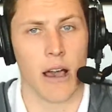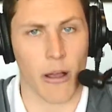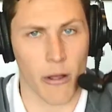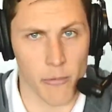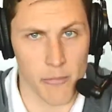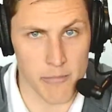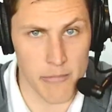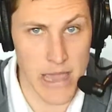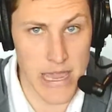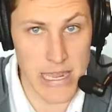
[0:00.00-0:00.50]

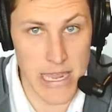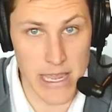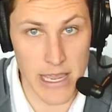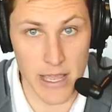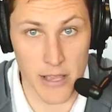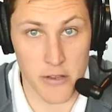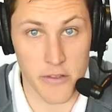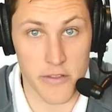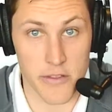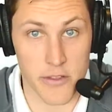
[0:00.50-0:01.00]
making
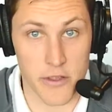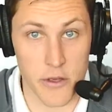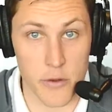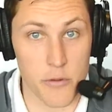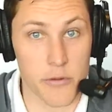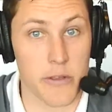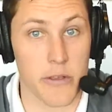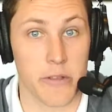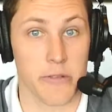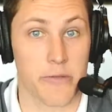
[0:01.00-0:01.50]

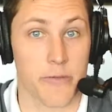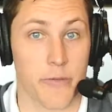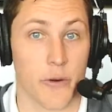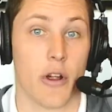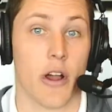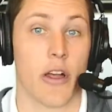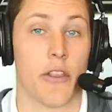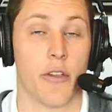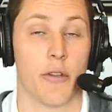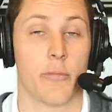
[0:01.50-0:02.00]
excuses for
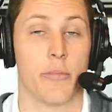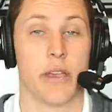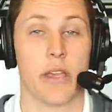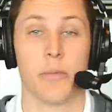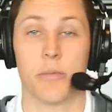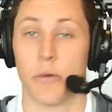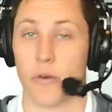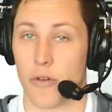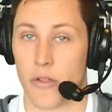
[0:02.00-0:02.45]
other people,